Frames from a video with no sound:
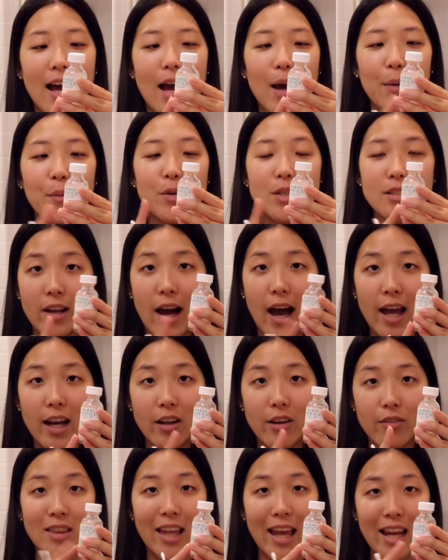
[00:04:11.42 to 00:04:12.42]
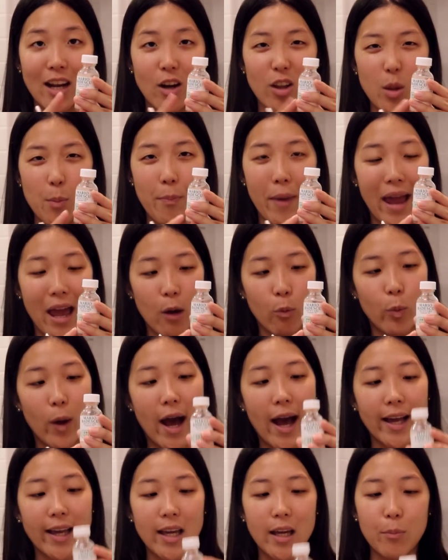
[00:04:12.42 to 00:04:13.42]
I was kind of late on the
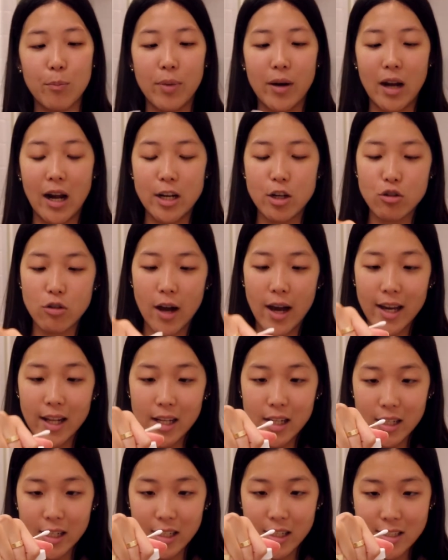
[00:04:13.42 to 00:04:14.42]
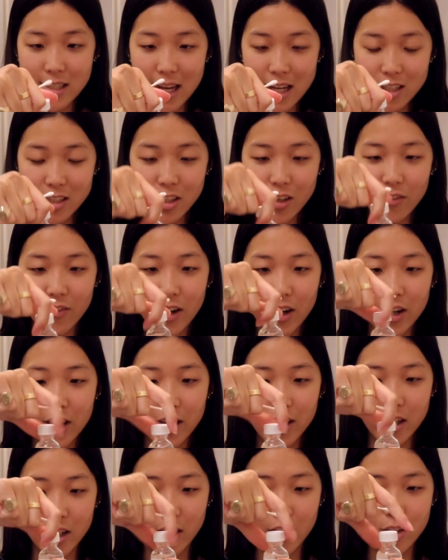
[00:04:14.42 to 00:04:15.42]
bandwagon, but I tried it and it's actually very
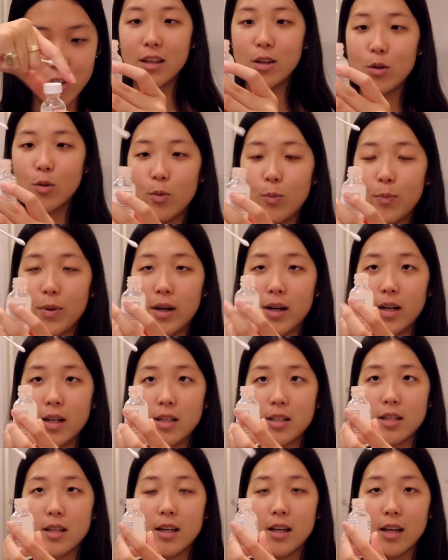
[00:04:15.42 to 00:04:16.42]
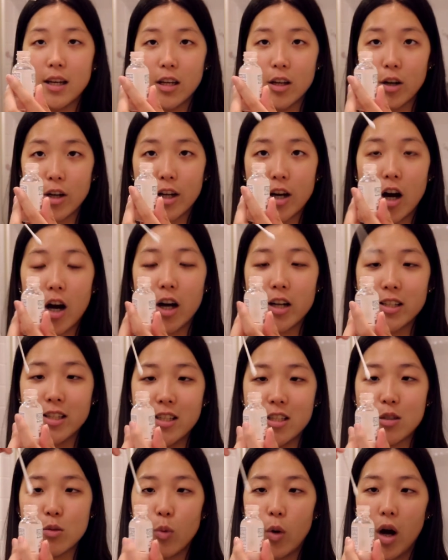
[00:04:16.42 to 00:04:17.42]
good. So you put your
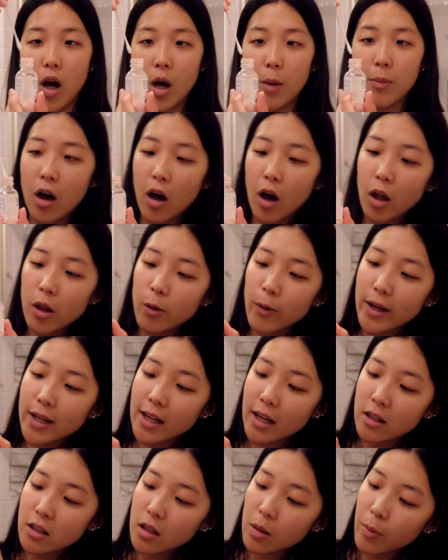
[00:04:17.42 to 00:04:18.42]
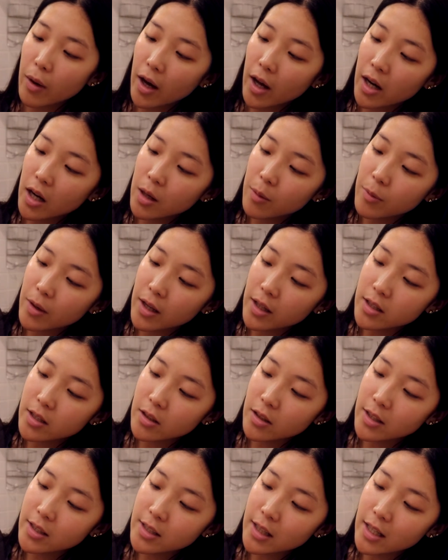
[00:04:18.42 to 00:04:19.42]
cotton swab all the way down to the bottom
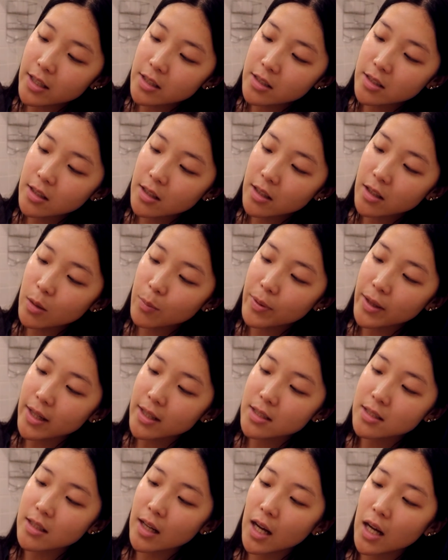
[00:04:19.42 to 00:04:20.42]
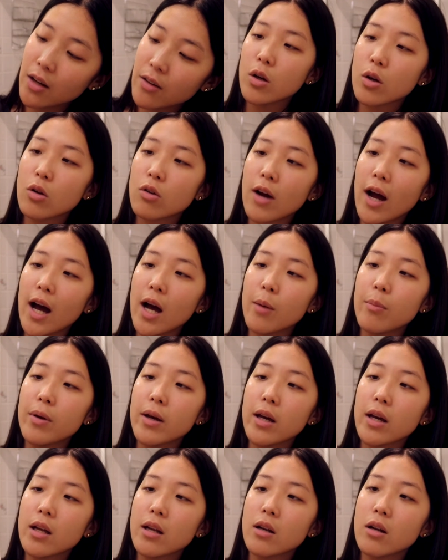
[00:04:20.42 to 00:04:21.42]
until it touches the little pink stuff. You grab
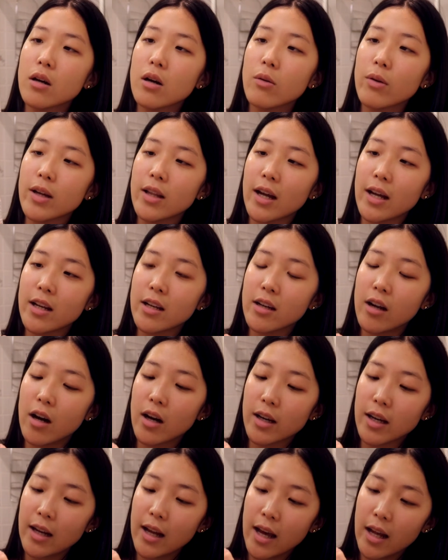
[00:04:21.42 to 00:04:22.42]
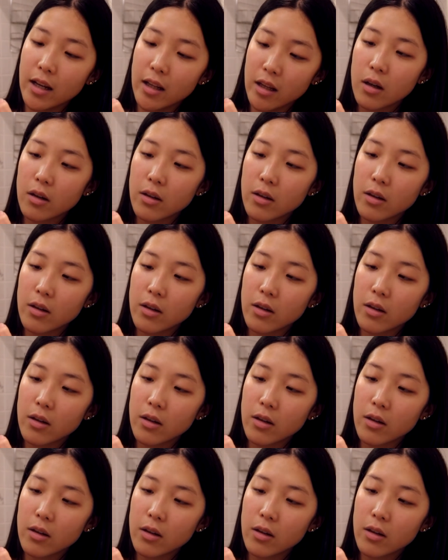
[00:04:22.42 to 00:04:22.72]
it. Oh wait, I did not get any.